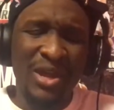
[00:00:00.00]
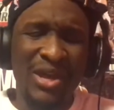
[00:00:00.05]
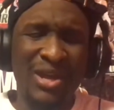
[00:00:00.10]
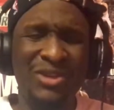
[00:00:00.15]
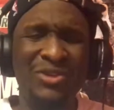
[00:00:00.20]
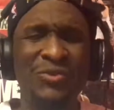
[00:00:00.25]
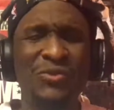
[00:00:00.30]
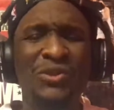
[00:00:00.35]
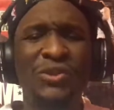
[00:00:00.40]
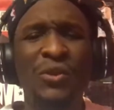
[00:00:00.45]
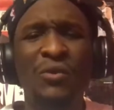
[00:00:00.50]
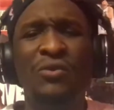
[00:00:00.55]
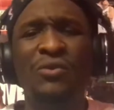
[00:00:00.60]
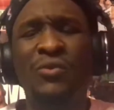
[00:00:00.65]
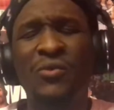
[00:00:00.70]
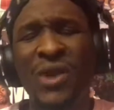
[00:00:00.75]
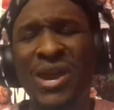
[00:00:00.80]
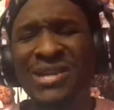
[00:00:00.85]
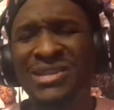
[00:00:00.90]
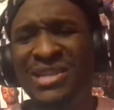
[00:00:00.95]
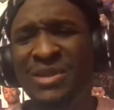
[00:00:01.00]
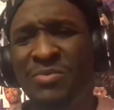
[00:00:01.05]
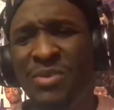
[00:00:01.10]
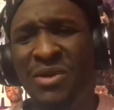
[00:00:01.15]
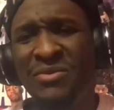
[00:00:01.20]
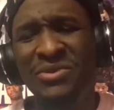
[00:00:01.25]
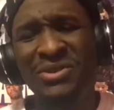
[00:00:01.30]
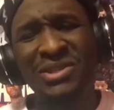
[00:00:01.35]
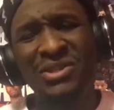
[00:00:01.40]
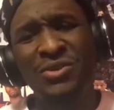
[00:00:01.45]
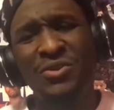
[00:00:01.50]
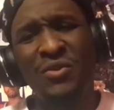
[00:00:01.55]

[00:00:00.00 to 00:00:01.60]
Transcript: And what's so crazy about this, he's